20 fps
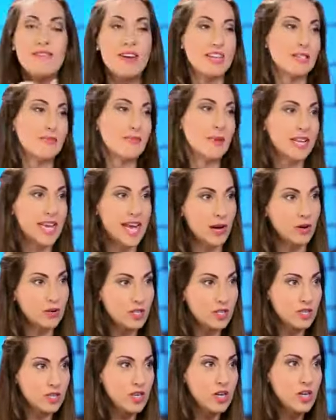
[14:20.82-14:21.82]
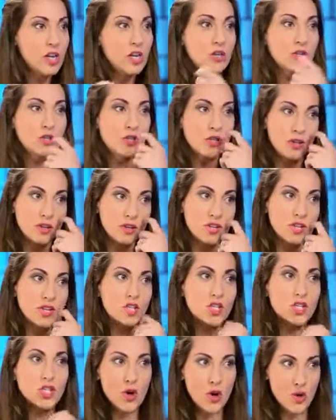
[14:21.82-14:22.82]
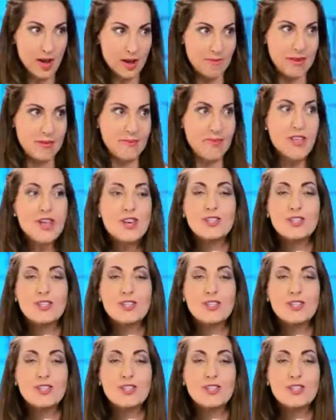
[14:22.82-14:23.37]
investment account. So, do you know what I mean?